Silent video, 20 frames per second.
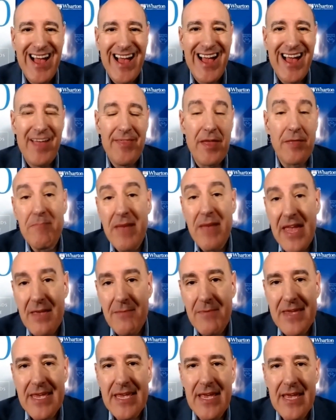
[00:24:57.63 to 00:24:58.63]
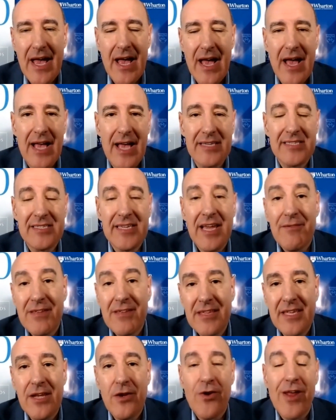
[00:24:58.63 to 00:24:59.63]
Uh, that maybe uh, a
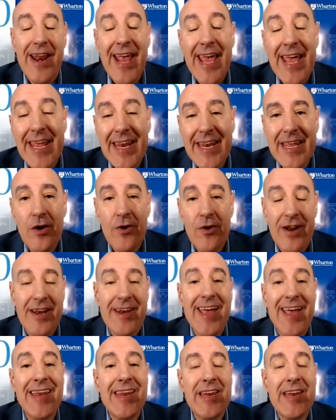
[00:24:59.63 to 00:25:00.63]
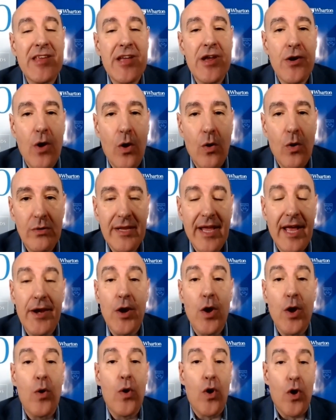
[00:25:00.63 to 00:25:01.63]
70 or an 80 or a 90 year old
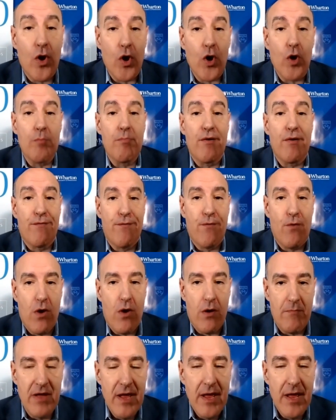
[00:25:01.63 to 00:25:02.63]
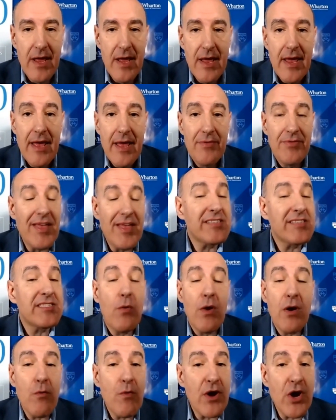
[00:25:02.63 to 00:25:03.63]
can no longer perform. That's
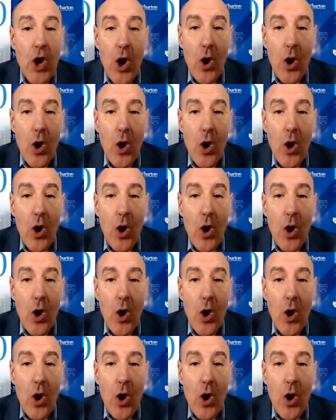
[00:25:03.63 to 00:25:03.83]
the way we're